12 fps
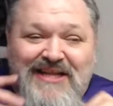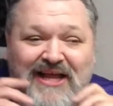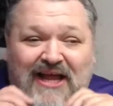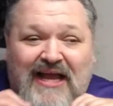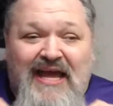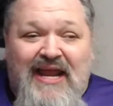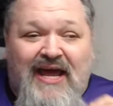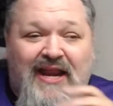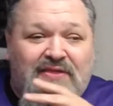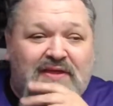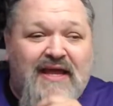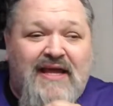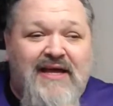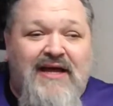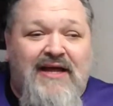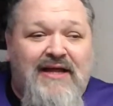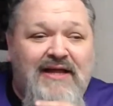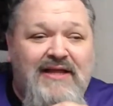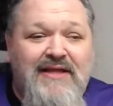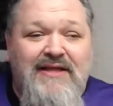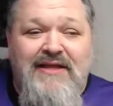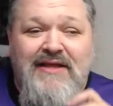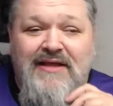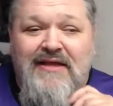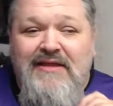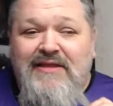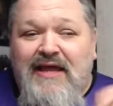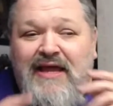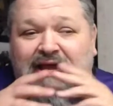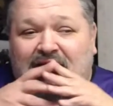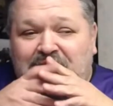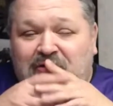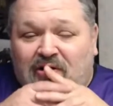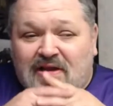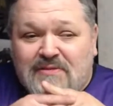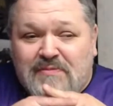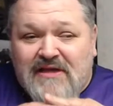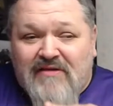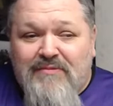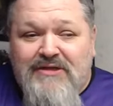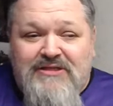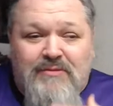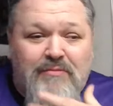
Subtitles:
Again, I gotta thank Commodore. He's been giving me a